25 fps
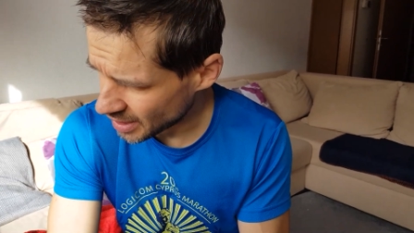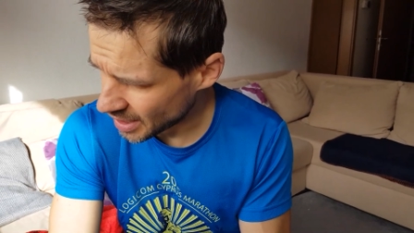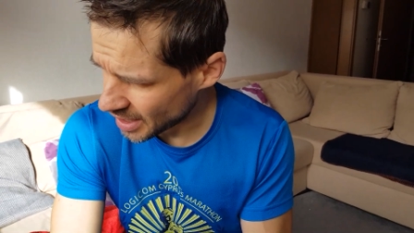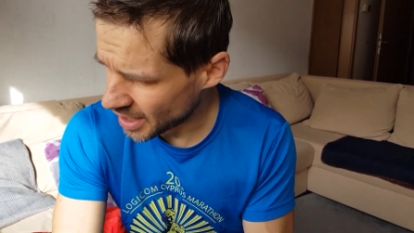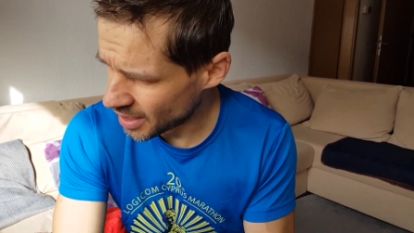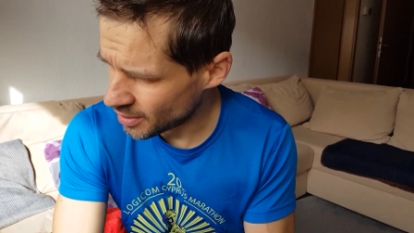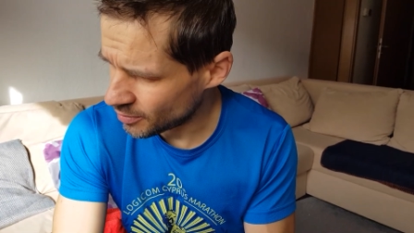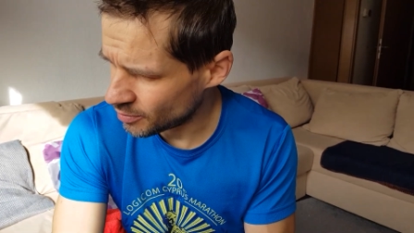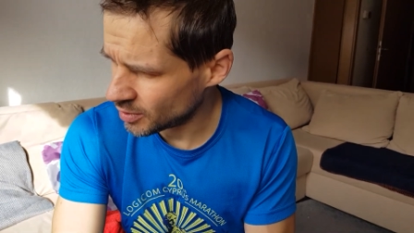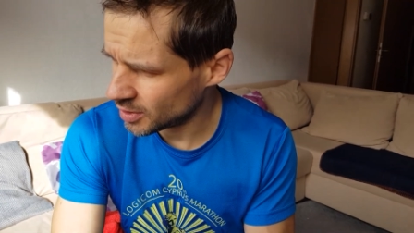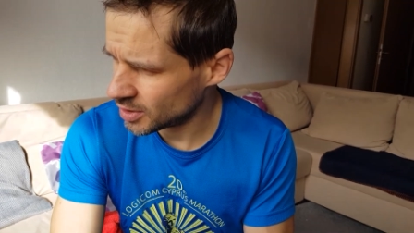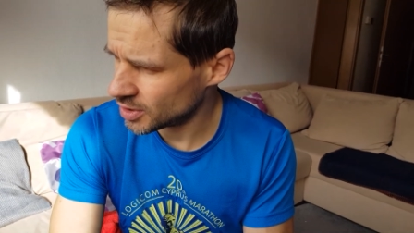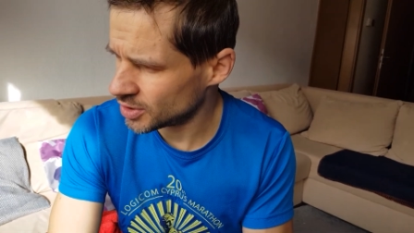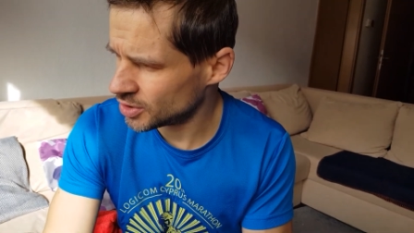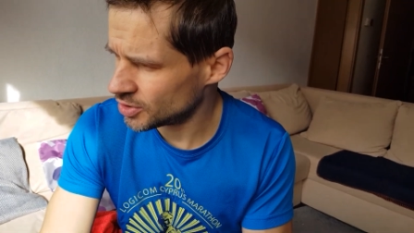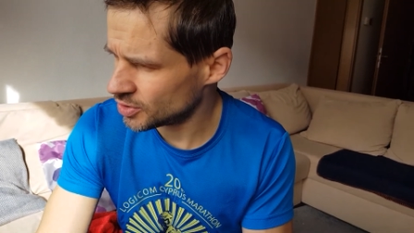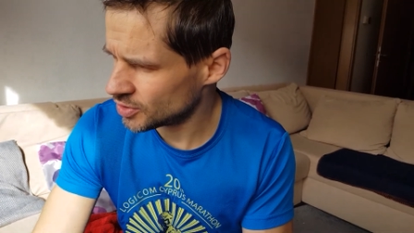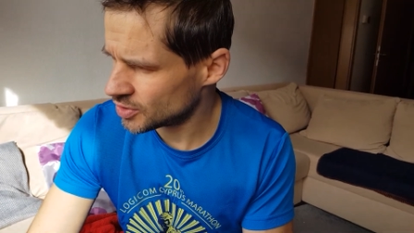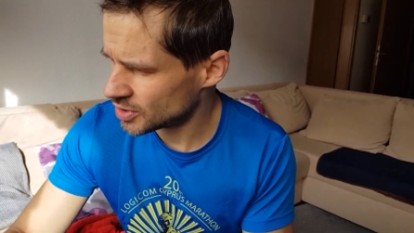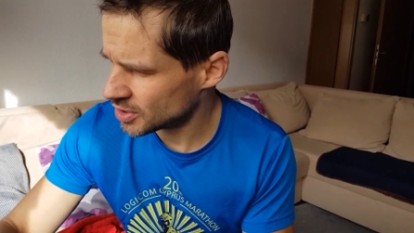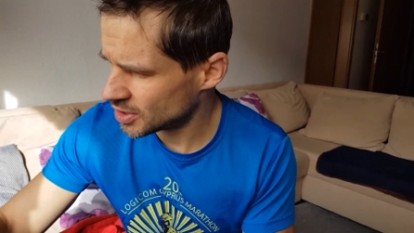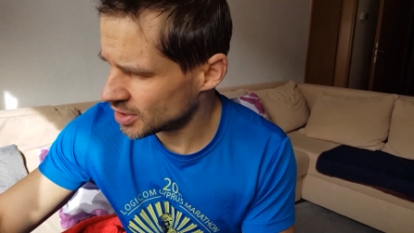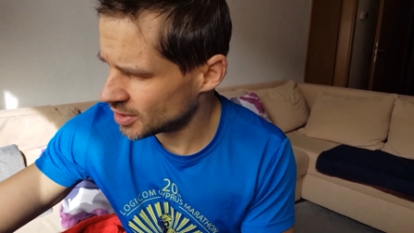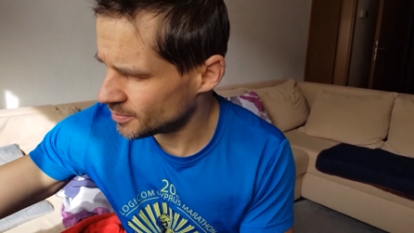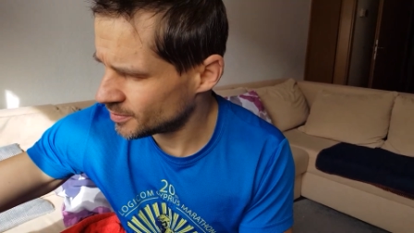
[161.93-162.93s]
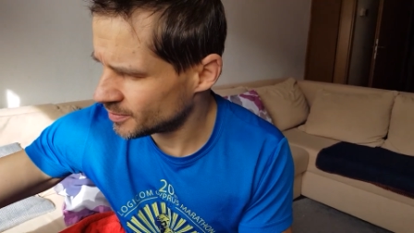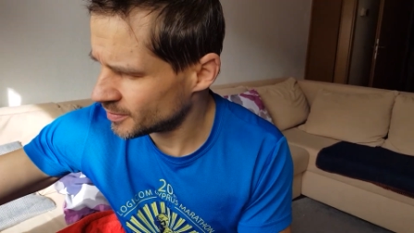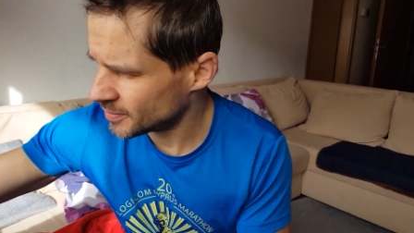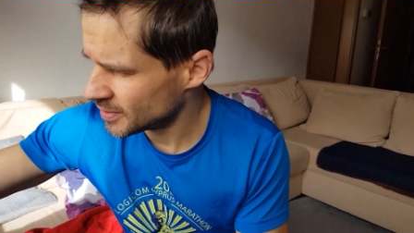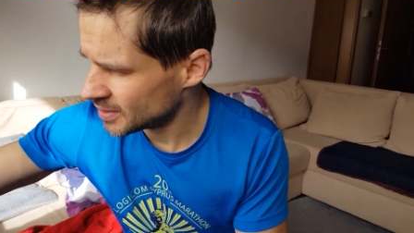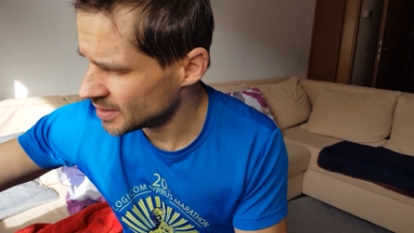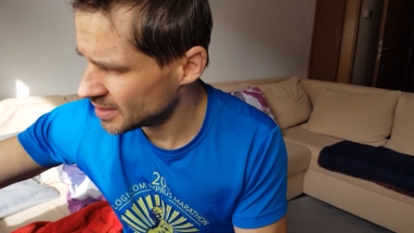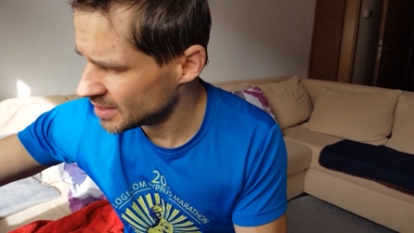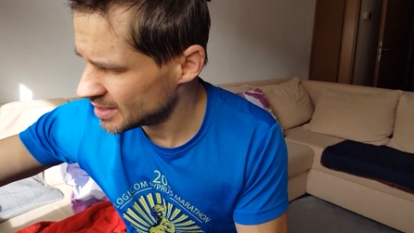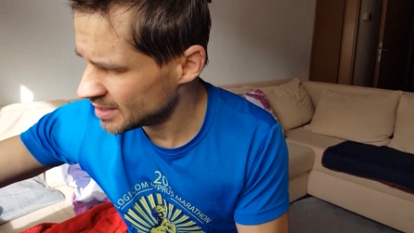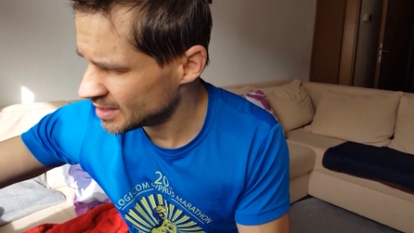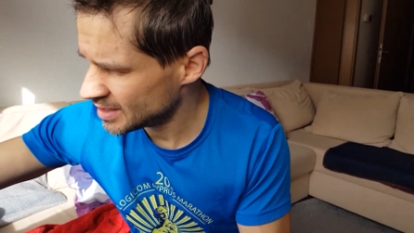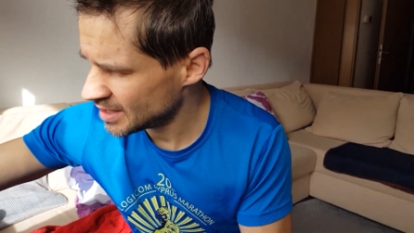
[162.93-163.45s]
I will do some
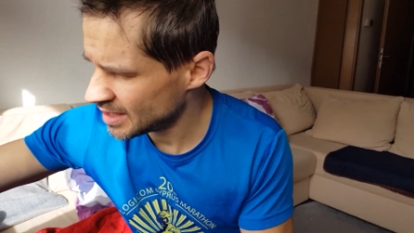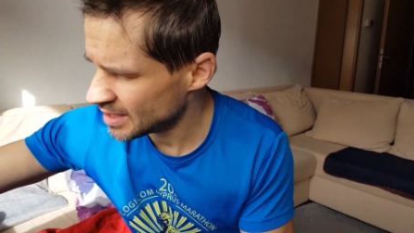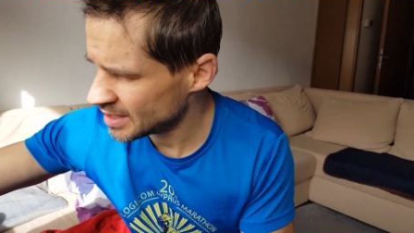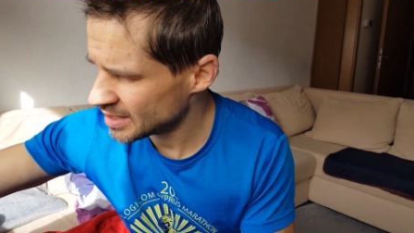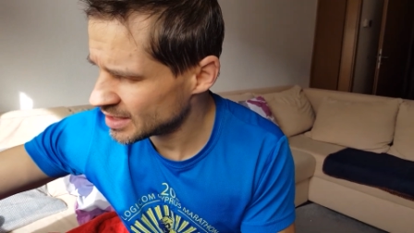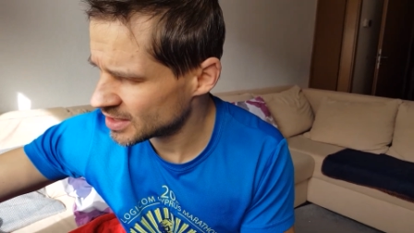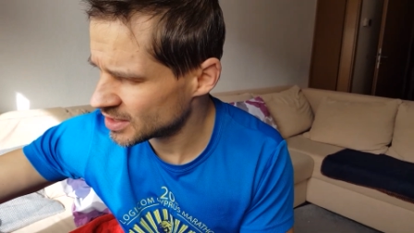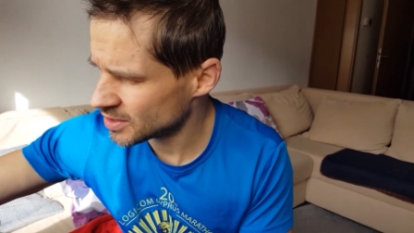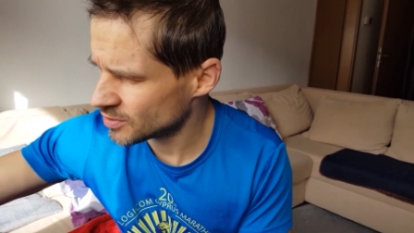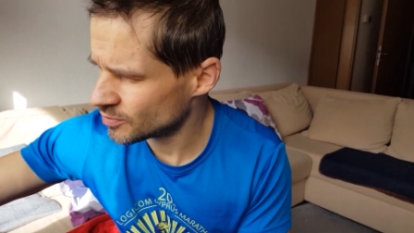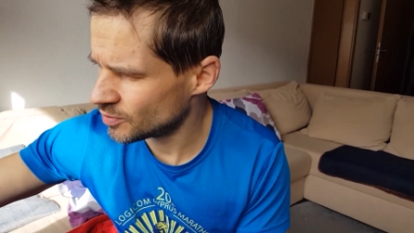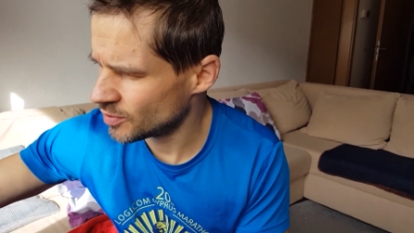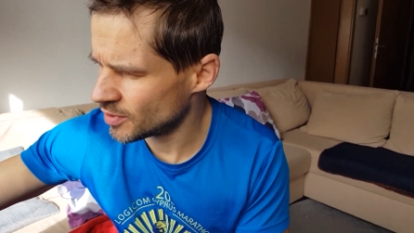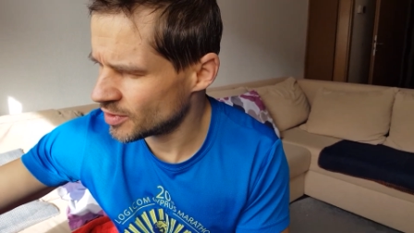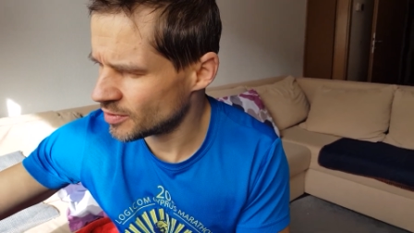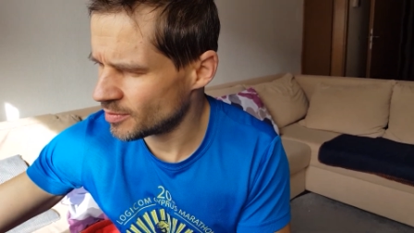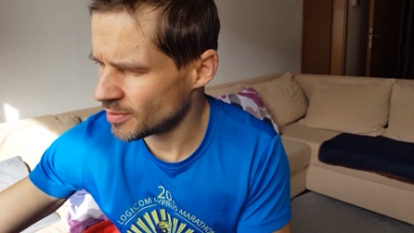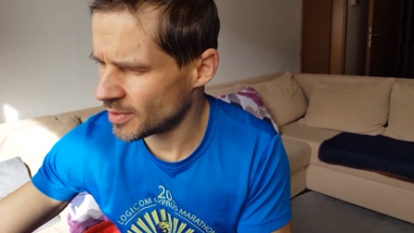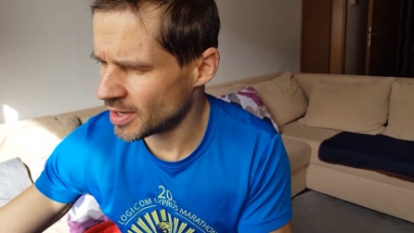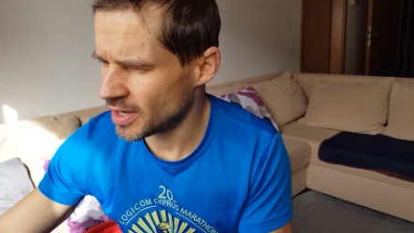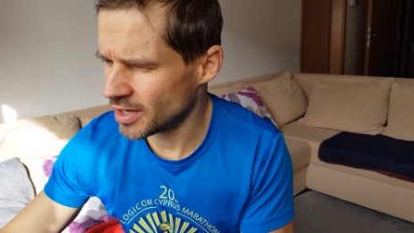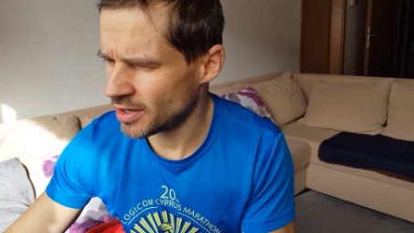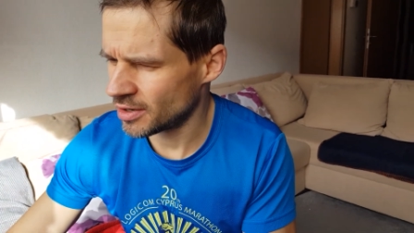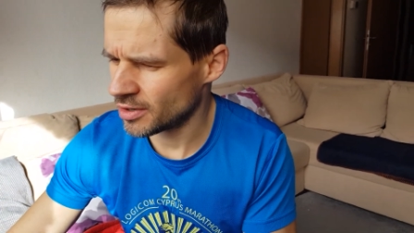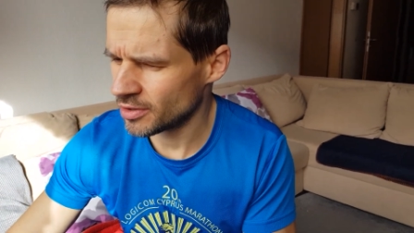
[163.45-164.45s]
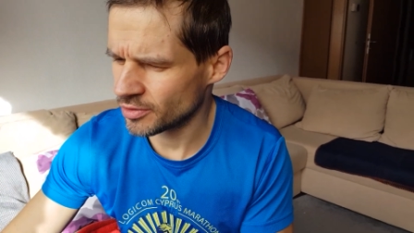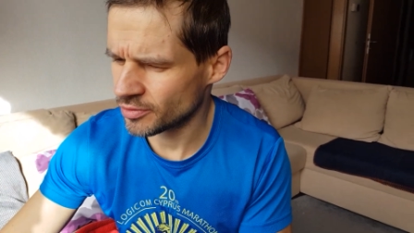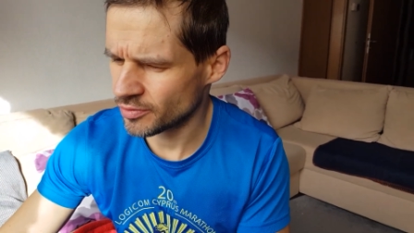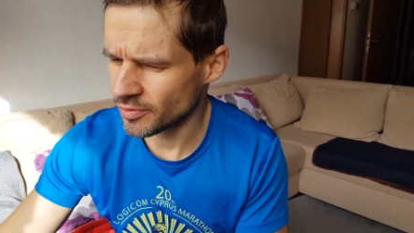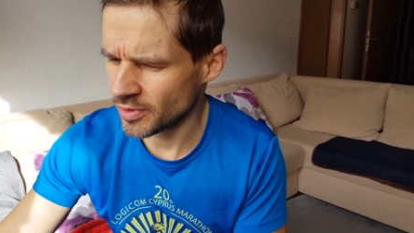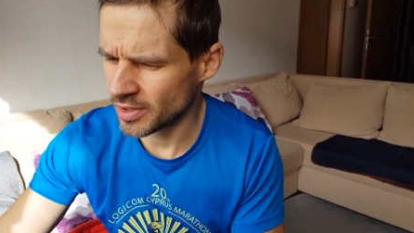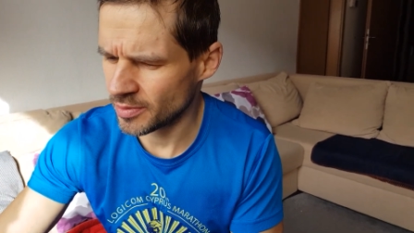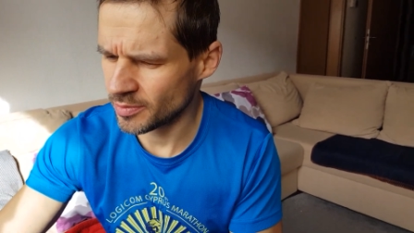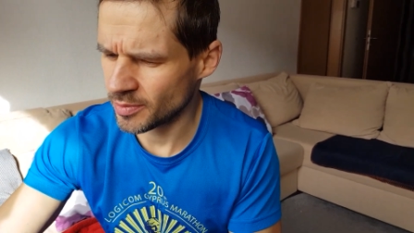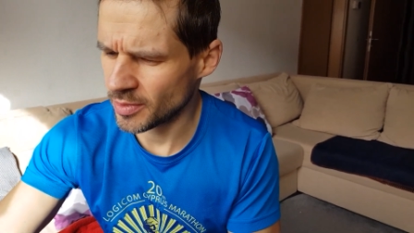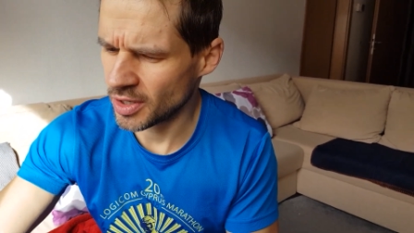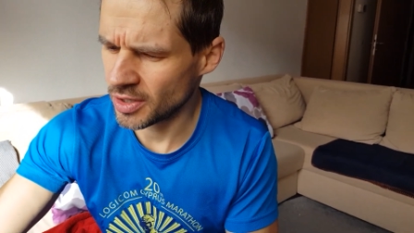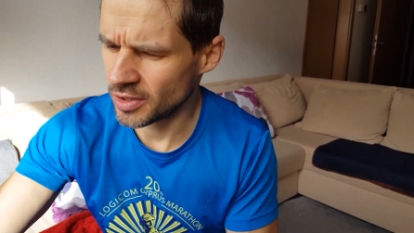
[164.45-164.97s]
tests with my heart
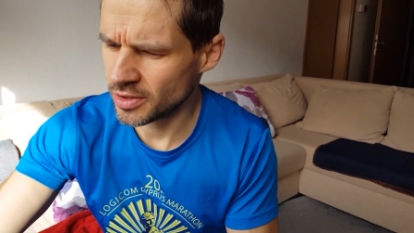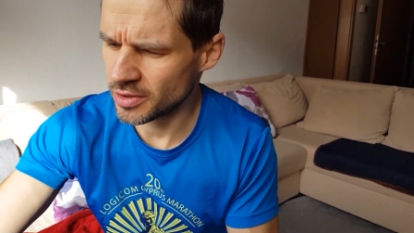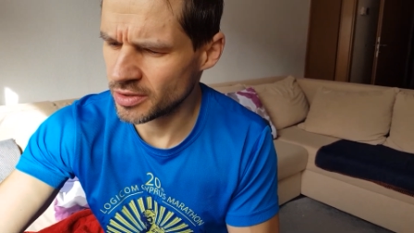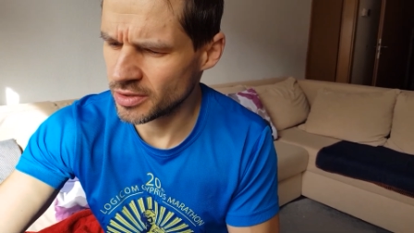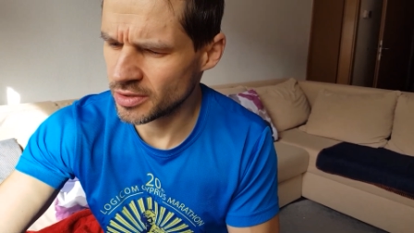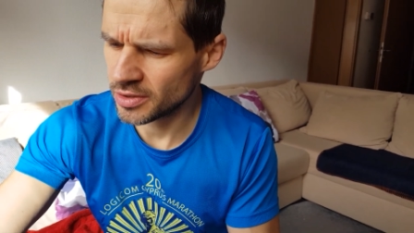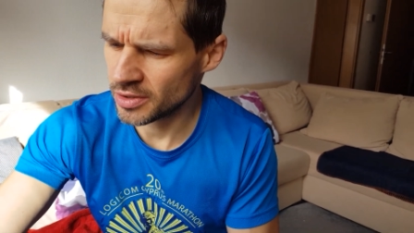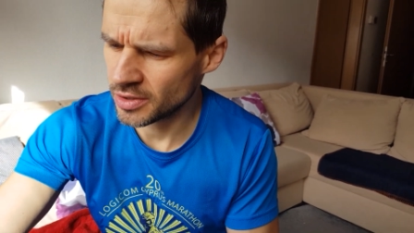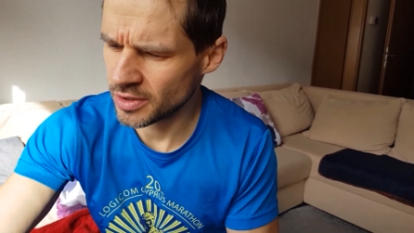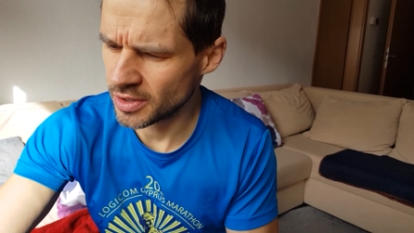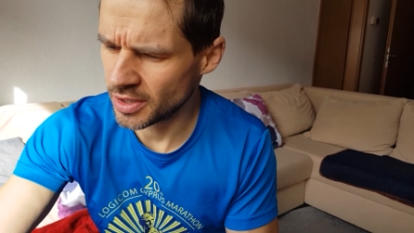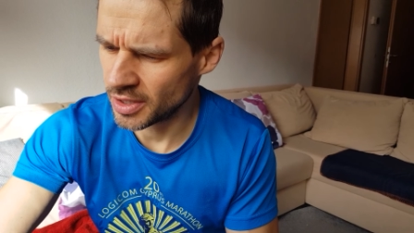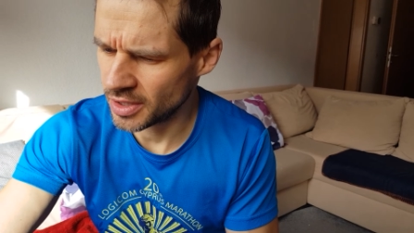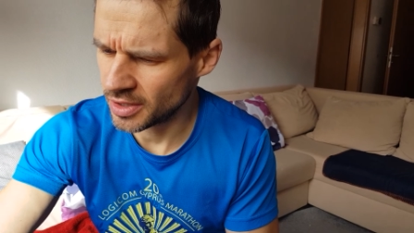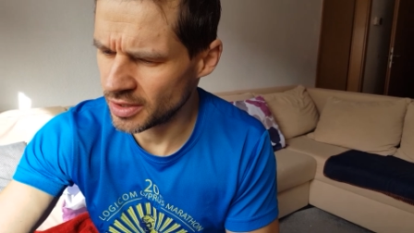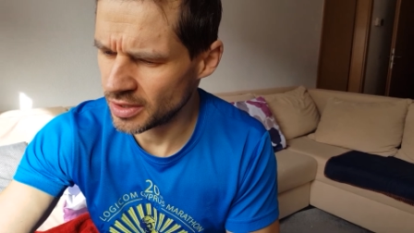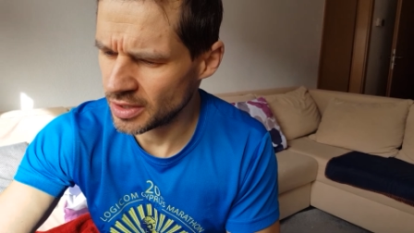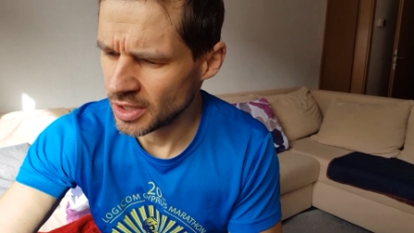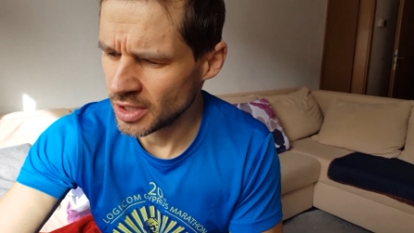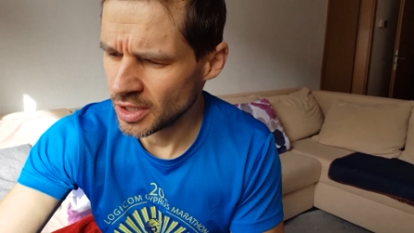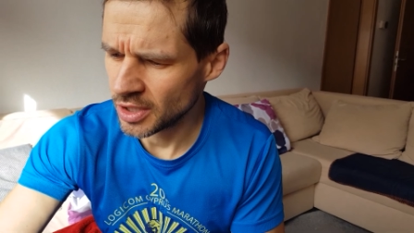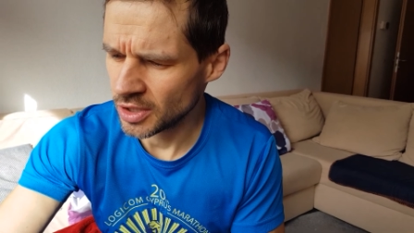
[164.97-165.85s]
rate monitor and